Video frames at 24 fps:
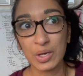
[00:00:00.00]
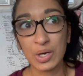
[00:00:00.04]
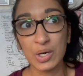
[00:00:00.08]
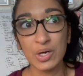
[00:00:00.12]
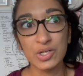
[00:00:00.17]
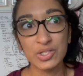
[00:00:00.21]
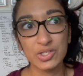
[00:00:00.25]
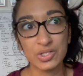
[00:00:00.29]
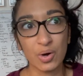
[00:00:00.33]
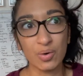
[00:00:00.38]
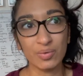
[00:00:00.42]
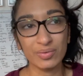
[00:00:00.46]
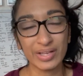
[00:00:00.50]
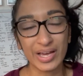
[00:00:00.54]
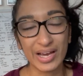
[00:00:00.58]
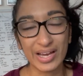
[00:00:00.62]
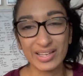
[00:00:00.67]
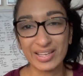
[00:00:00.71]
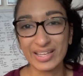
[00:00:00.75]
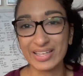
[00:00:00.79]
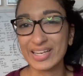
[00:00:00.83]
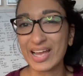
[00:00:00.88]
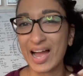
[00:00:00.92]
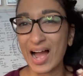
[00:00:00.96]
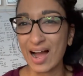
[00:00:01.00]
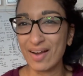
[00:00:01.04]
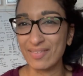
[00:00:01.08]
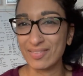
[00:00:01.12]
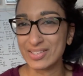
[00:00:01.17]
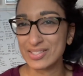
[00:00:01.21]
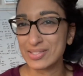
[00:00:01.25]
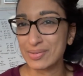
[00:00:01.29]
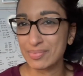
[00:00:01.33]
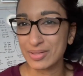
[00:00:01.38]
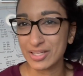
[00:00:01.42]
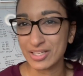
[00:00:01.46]
don't let like having
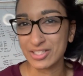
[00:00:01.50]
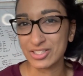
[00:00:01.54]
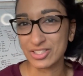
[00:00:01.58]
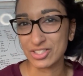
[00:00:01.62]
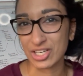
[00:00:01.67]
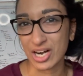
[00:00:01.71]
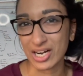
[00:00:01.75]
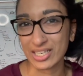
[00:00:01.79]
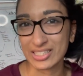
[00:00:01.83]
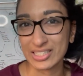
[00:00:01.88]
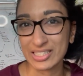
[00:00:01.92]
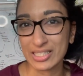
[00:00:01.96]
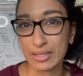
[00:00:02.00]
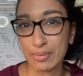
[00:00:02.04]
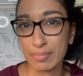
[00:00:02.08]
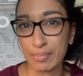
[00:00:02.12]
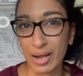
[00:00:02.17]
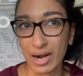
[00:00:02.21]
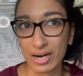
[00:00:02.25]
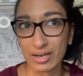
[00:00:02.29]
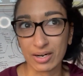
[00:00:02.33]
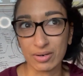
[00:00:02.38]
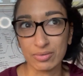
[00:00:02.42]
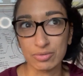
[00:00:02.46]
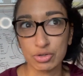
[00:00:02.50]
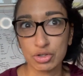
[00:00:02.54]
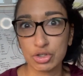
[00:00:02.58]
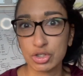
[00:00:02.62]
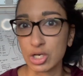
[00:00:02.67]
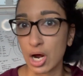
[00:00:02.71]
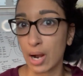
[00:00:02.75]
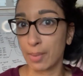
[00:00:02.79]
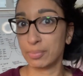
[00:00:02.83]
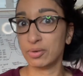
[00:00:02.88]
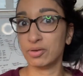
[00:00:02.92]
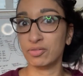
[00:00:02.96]
something distracting in the background
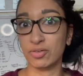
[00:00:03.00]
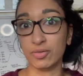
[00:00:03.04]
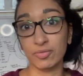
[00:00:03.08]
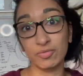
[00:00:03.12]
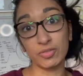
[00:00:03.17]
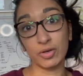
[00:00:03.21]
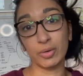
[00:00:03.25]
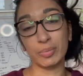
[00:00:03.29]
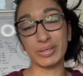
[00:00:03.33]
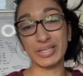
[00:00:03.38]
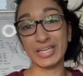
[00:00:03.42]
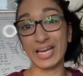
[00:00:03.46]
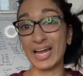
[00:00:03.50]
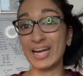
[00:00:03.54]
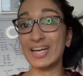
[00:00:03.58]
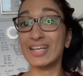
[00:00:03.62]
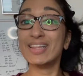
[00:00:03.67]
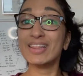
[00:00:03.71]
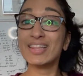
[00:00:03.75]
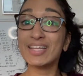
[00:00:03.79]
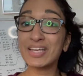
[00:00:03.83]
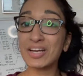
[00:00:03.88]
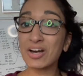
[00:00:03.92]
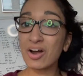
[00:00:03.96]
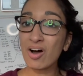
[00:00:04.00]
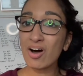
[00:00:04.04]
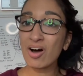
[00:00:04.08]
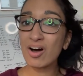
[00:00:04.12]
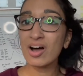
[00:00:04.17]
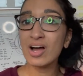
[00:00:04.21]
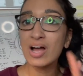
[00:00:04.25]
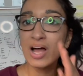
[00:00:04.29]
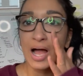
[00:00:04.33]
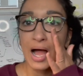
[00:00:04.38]
stop you from filming anything at all.